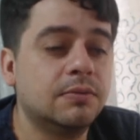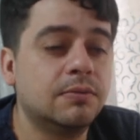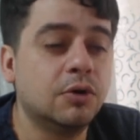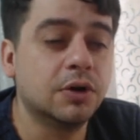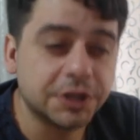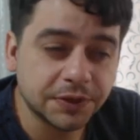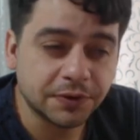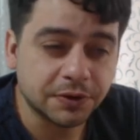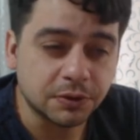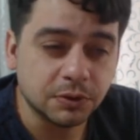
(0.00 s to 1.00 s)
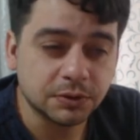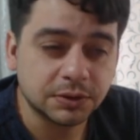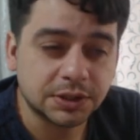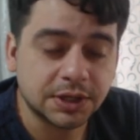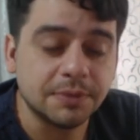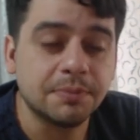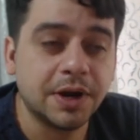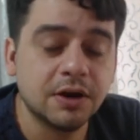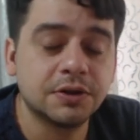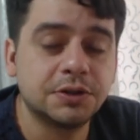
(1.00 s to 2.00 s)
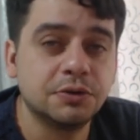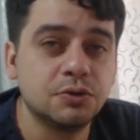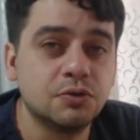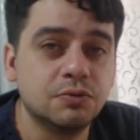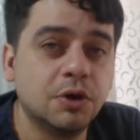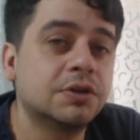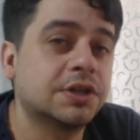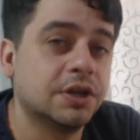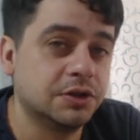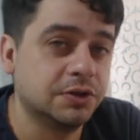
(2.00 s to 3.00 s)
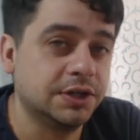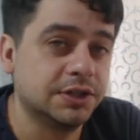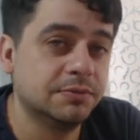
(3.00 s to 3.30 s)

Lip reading: more difficult compared to most countries.